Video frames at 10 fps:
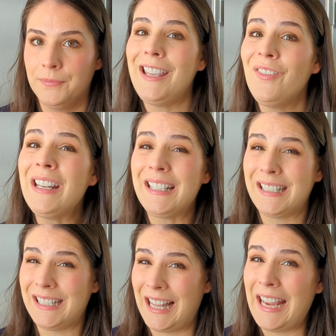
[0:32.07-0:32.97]
Even a
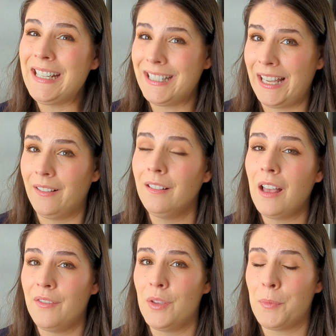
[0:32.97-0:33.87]
slight
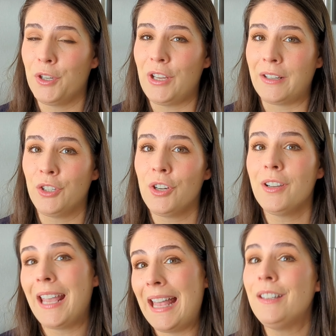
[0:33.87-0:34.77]
tilt of the projector
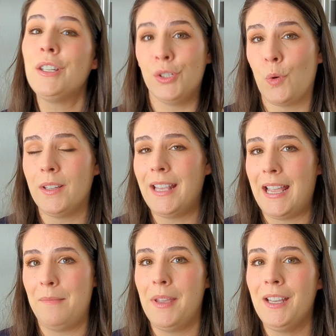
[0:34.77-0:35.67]
can distort the
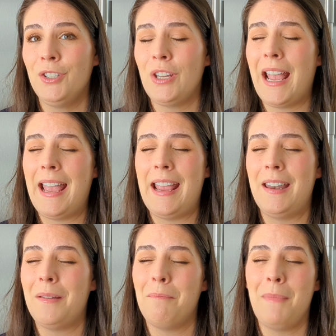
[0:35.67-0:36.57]
image and